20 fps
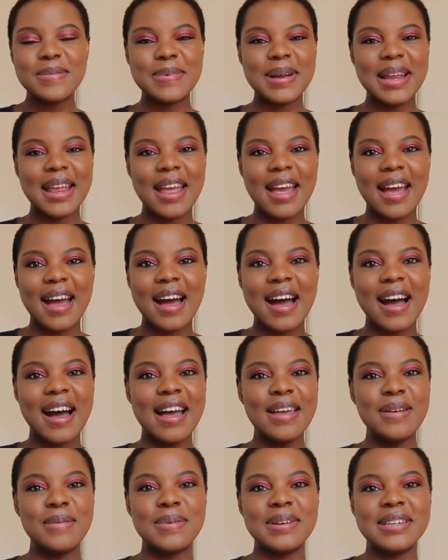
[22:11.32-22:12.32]
But yeah,
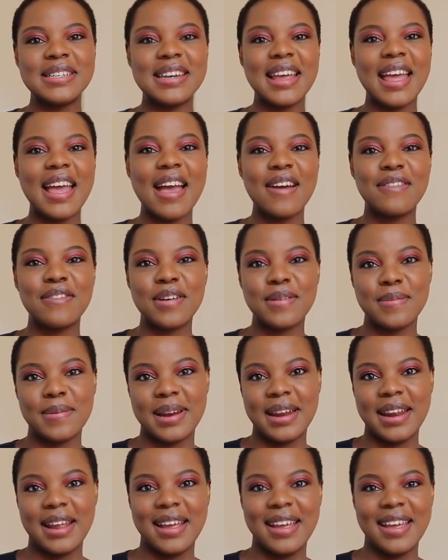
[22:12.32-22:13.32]
I wish
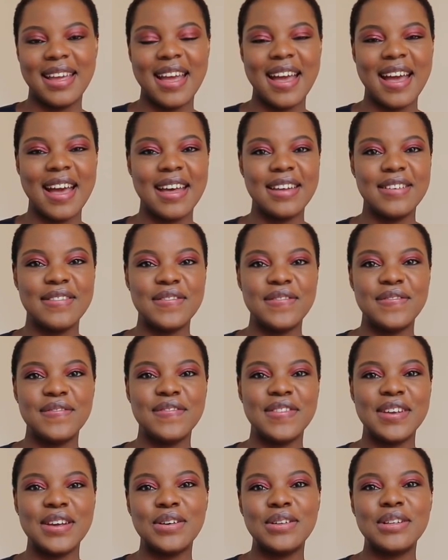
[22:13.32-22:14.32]
everybody can
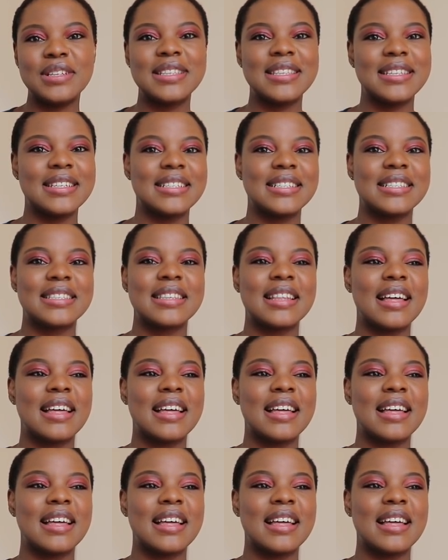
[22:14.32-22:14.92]
feel this,